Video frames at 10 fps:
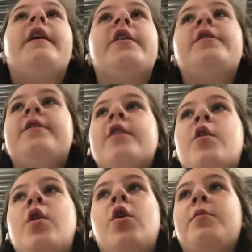I
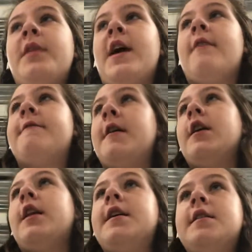so hope they have
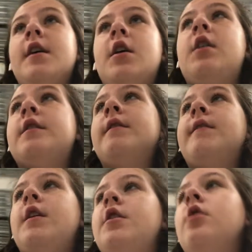fairy lights here, because if
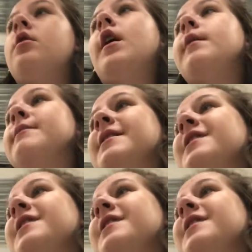they don't, I'm